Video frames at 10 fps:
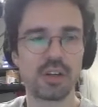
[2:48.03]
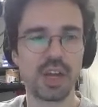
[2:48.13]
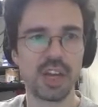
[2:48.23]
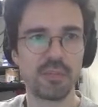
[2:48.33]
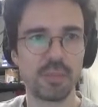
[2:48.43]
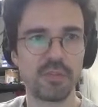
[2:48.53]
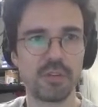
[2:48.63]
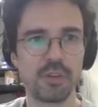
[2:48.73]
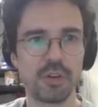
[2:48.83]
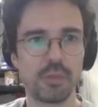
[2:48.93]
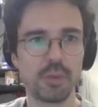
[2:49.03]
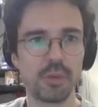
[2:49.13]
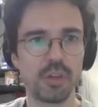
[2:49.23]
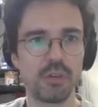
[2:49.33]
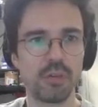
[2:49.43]
As before, we will
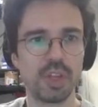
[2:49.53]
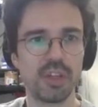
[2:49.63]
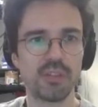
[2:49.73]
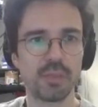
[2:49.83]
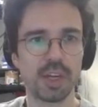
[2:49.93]
do this by